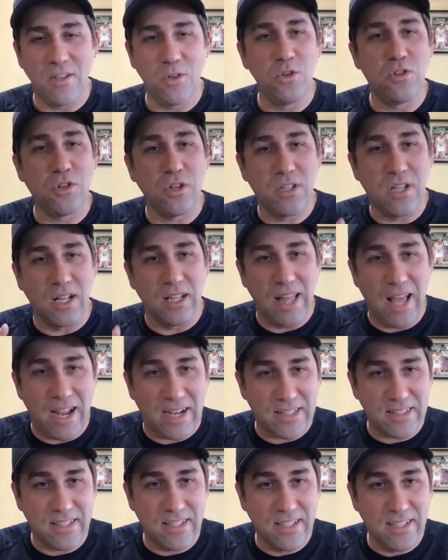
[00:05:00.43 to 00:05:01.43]
you should
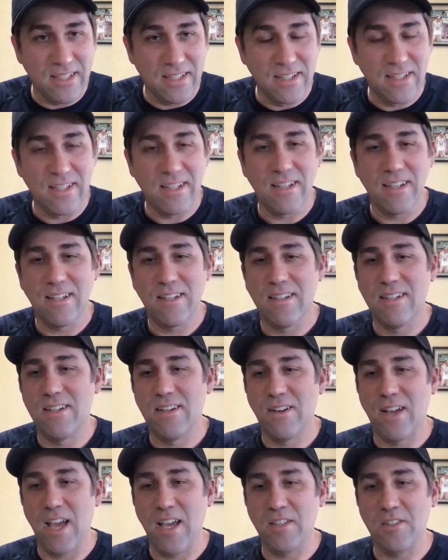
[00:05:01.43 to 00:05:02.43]
collect.
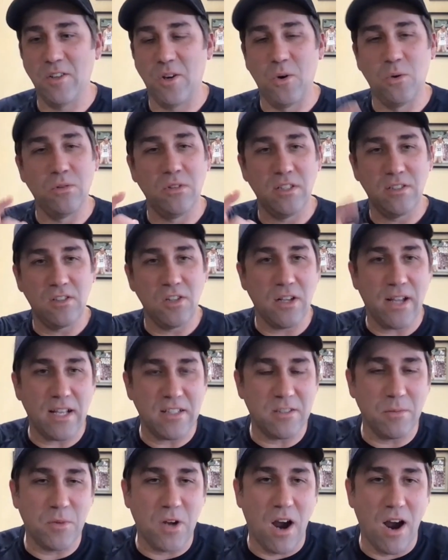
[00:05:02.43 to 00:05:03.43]
Okay, so let's look at
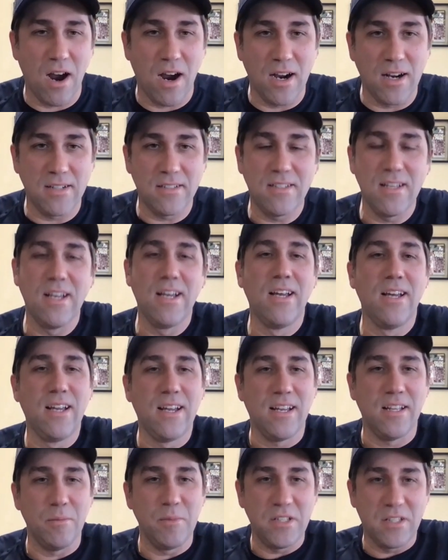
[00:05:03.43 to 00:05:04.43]
some cards
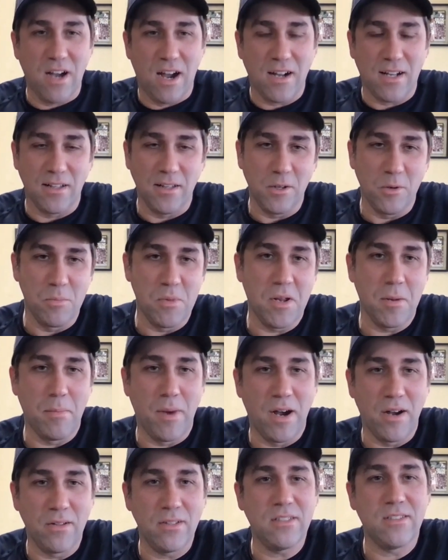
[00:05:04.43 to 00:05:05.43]
and let me talk a little bit
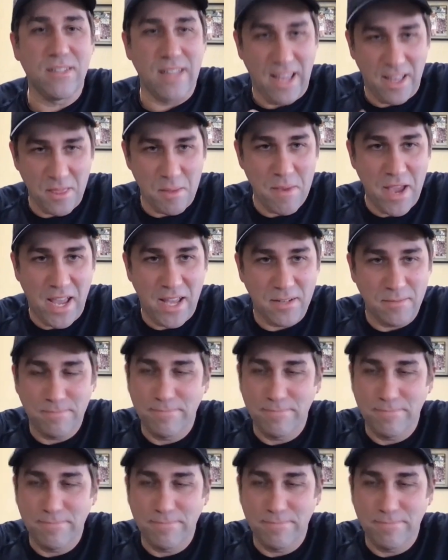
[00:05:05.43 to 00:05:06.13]
about Stan the Man.